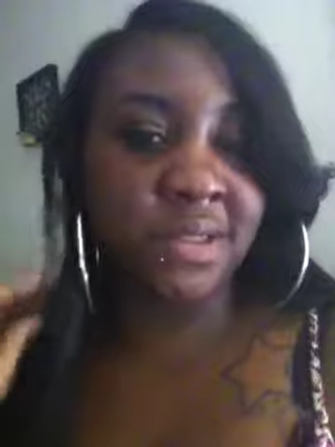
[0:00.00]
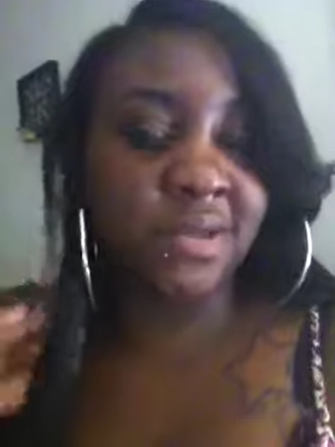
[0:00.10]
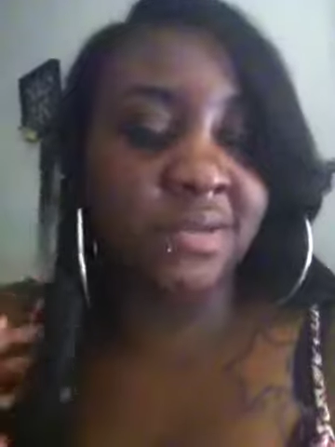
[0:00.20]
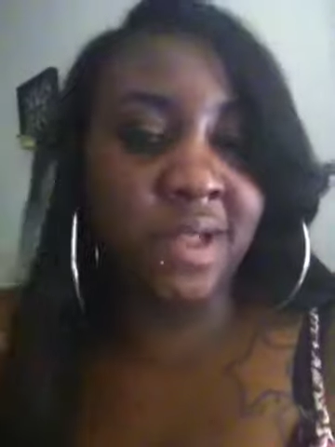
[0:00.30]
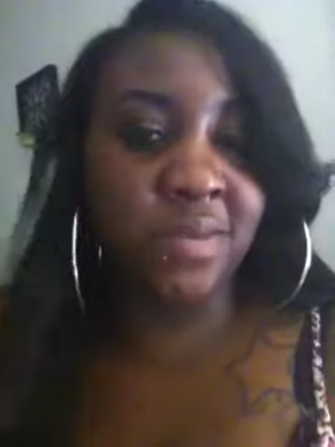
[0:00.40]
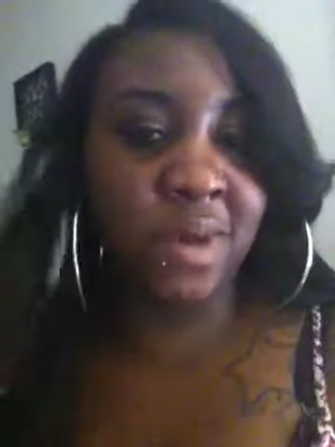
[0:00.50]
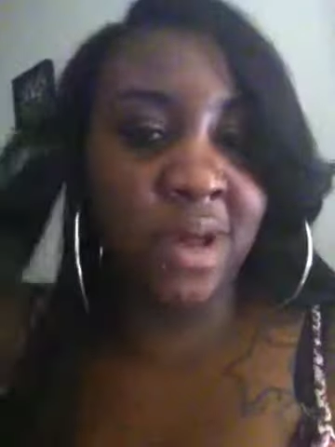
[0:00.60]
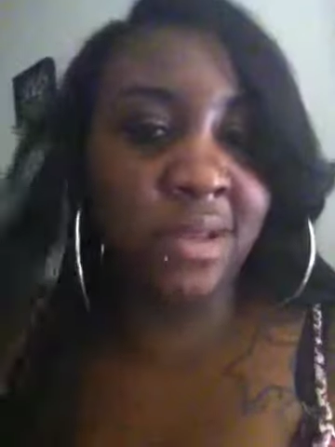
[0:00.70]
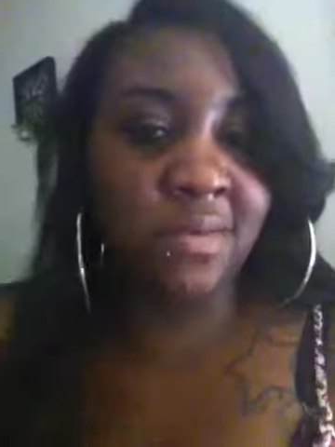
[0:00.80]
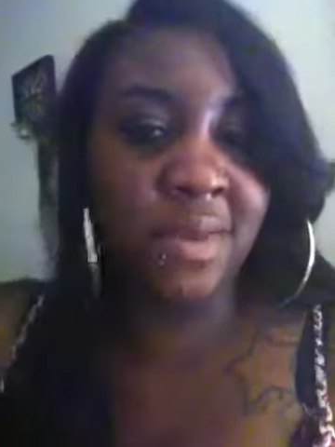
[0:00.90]
just really
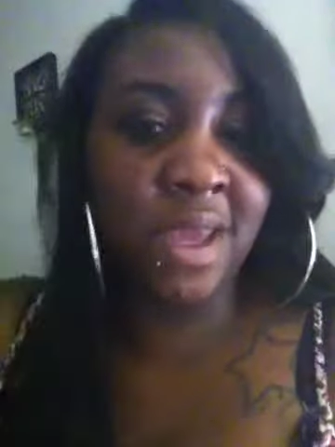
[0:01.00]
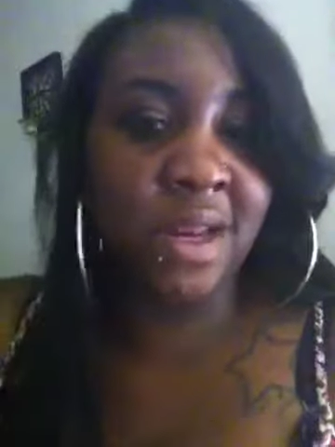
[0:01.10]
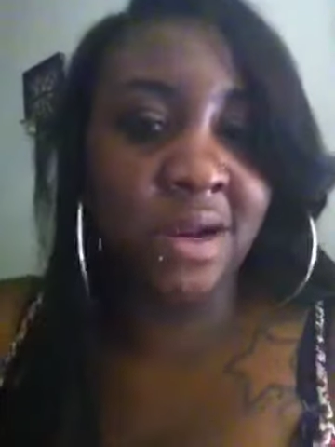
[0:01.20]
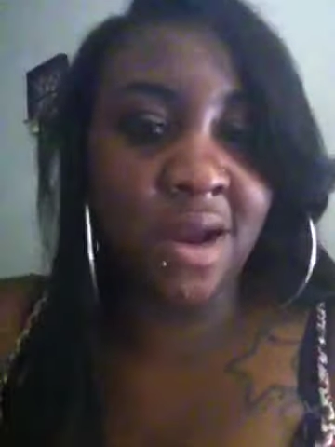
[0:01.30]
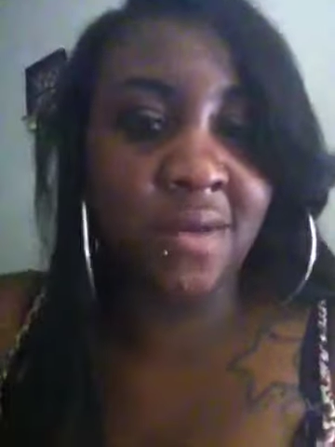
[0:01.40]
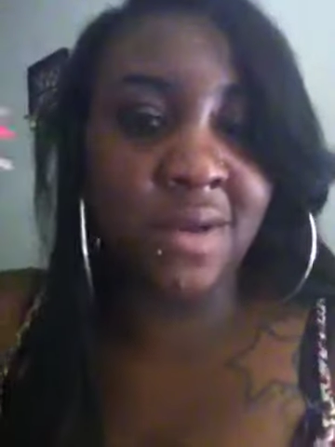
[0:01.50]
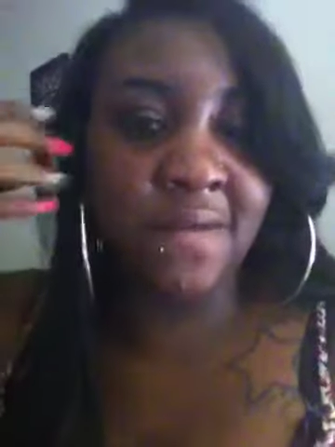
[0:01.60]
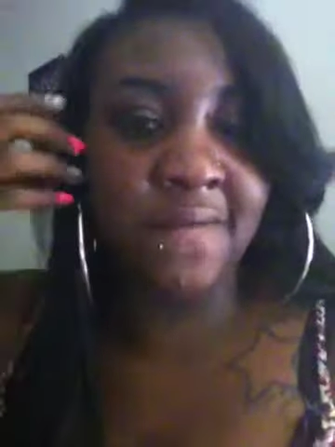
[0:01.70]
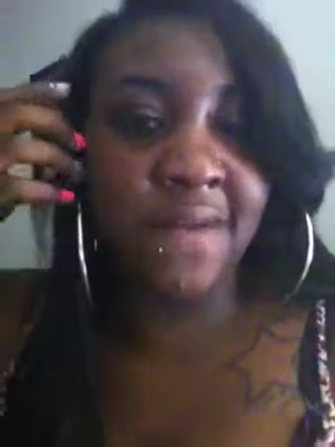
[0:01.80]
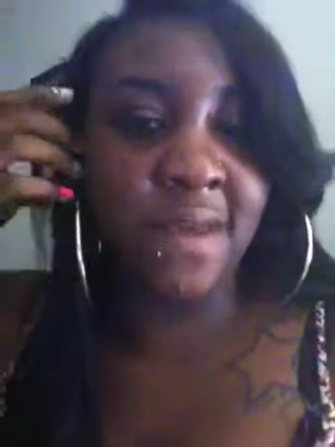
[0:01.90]
bothering me. and I already
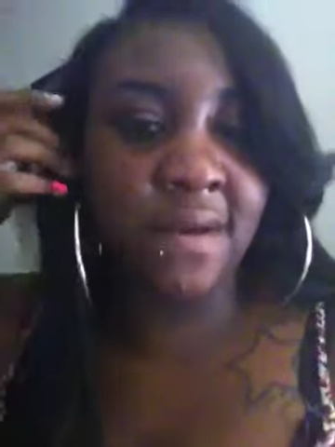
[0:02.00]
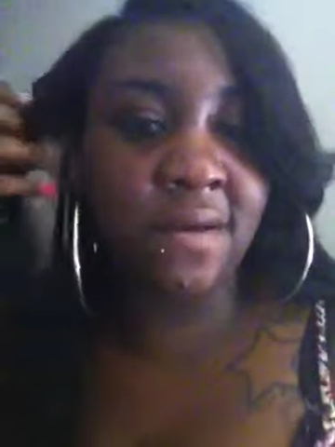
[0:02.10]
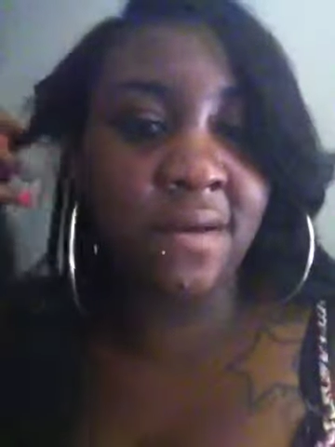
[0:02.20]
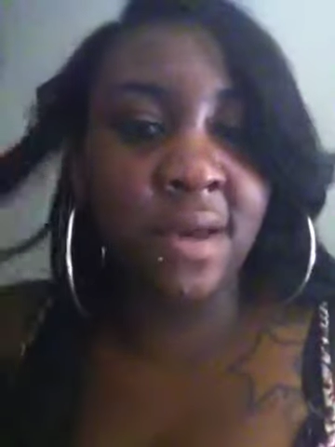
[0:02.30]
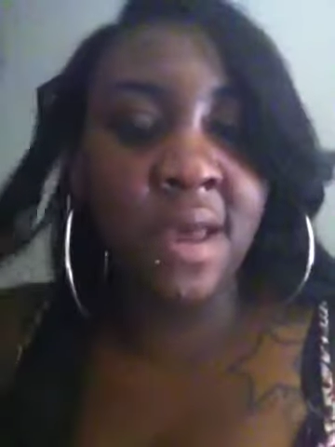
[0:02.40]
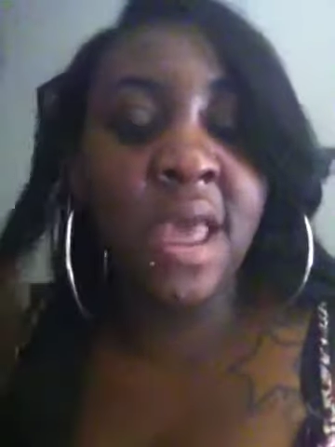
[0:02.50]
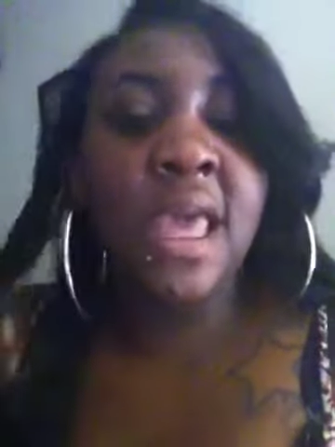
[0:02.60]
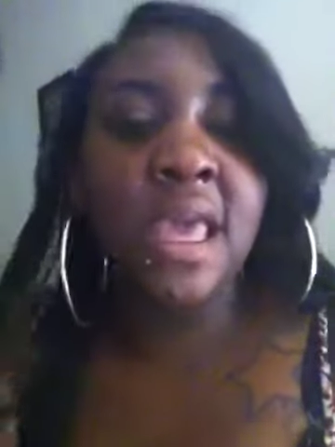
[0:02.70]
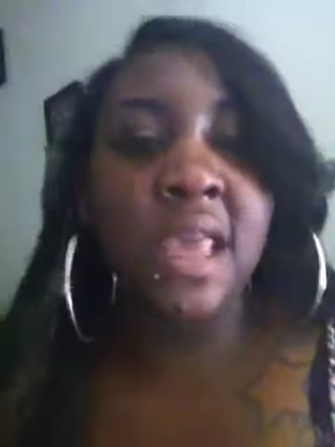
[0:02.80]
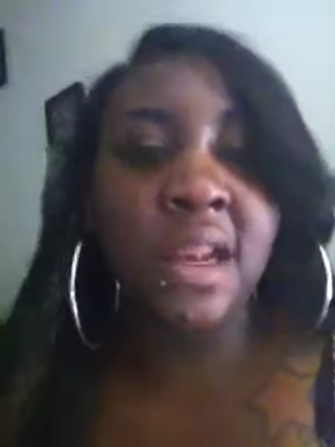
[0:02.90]
fell.
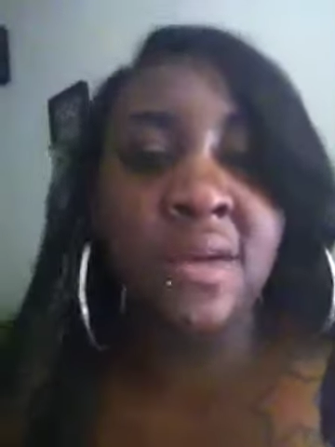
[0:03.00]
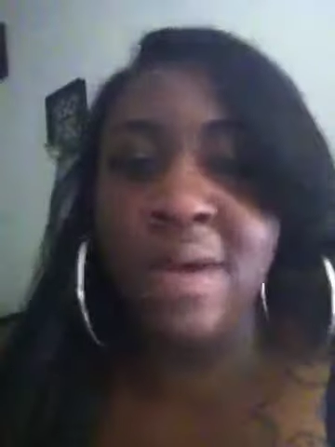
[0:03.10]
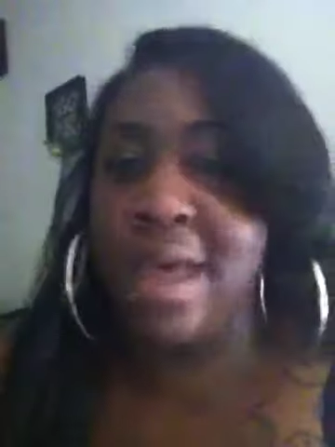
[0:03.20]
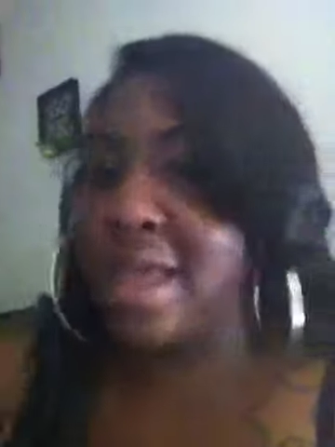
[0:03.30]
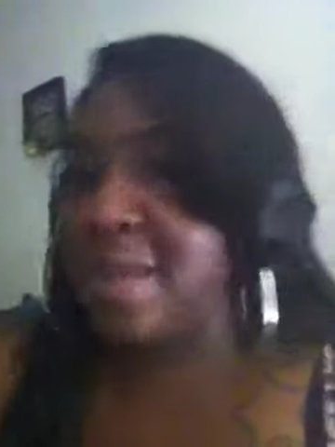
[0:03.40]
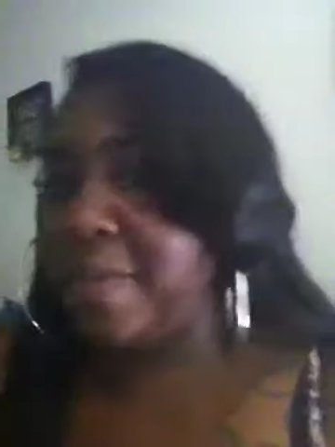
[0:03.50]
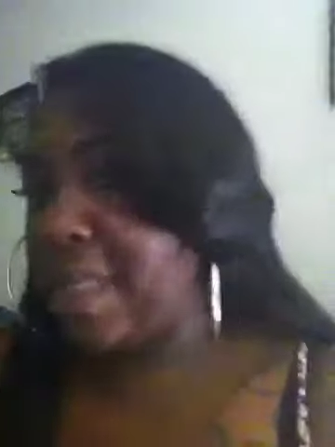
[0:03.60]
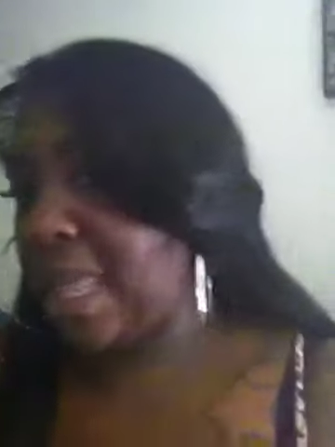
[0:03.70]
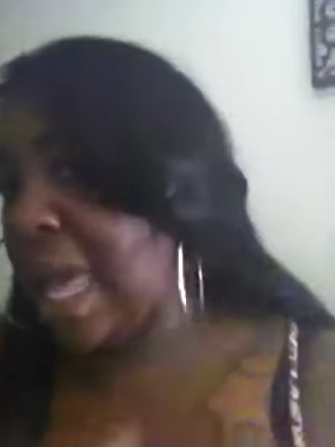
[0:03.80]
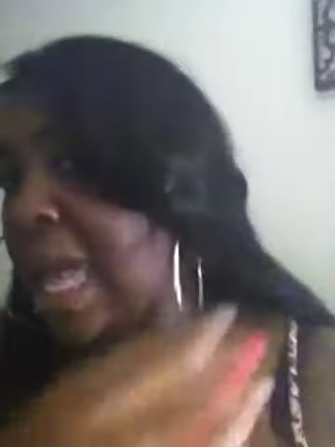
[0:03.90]
Anyway,
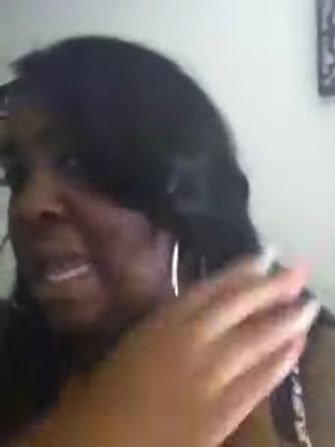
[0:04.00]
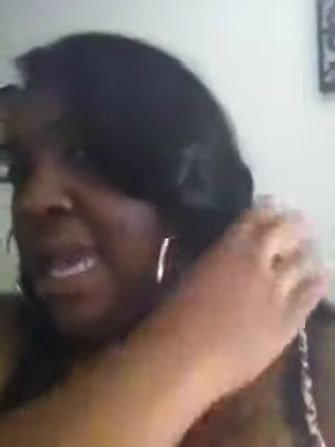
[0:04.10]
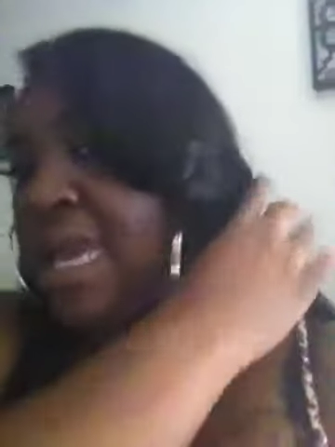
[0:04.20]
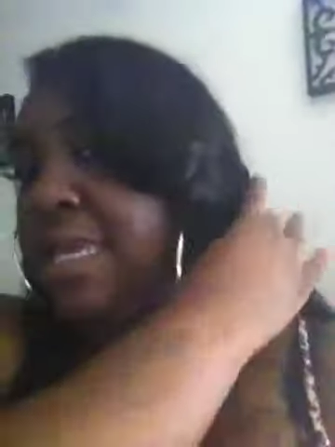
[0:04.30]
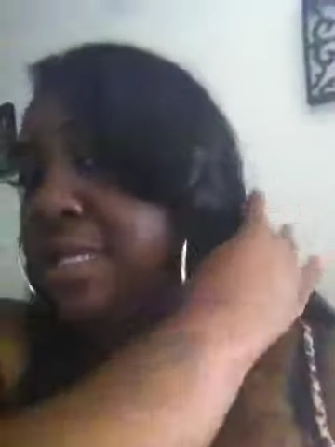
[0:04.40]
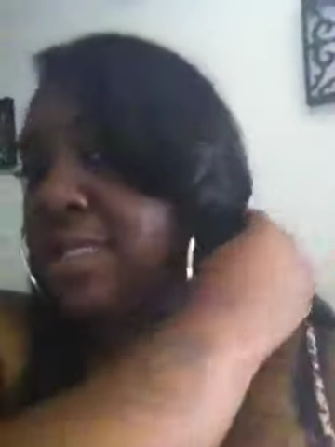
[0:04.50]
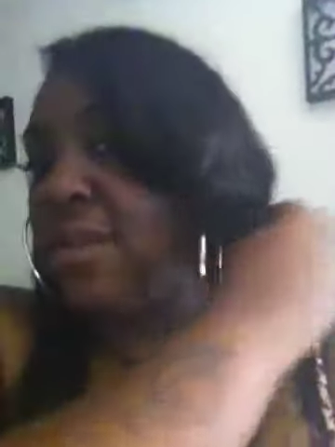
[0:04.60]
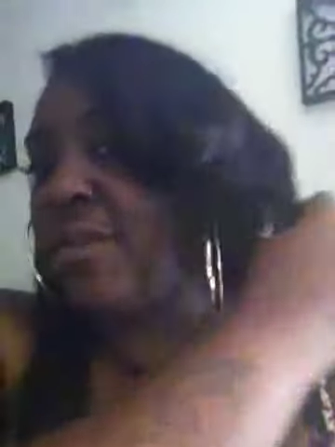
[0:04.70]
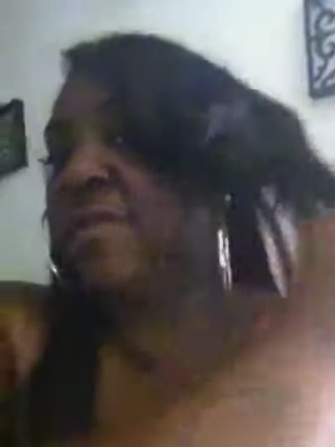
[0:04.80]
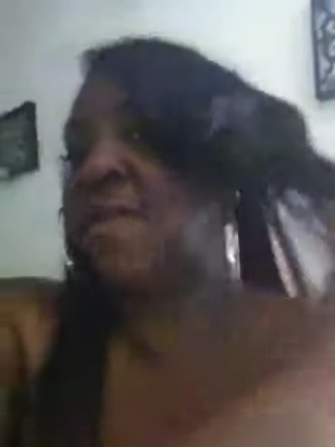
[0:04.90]
I like it
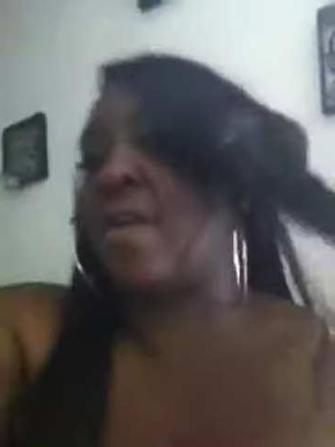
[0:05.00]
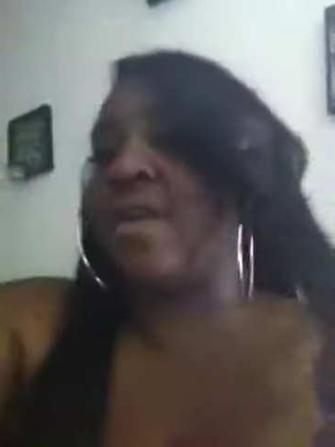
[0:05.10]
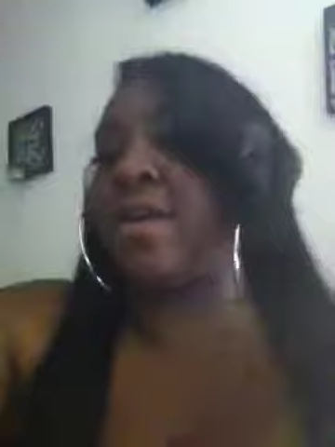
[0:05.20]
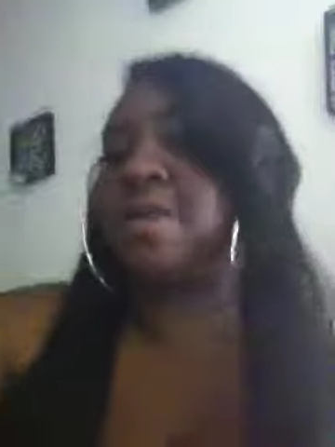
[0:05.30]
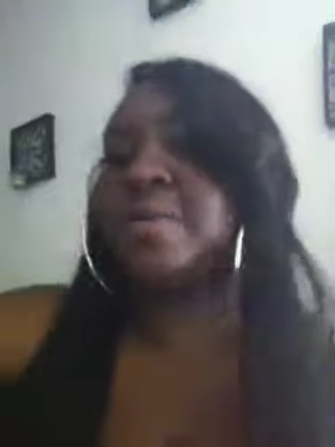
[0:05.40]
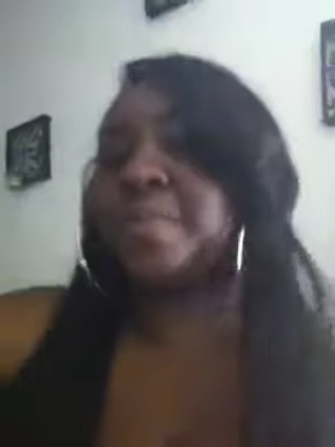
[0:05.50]
so far.